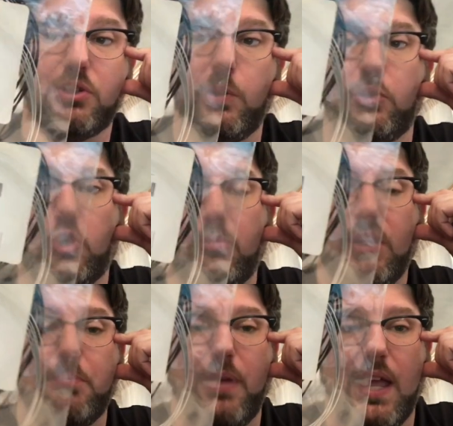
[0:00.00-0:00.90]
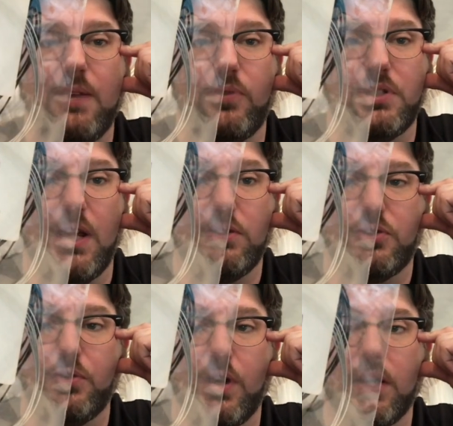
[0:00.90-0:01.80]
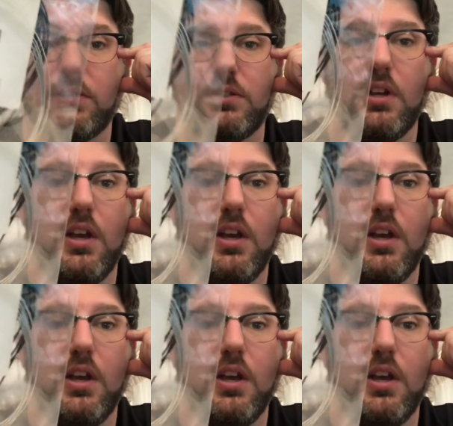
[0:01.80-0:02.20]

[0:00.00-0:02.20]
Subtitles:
you would normally pay for 10 strings.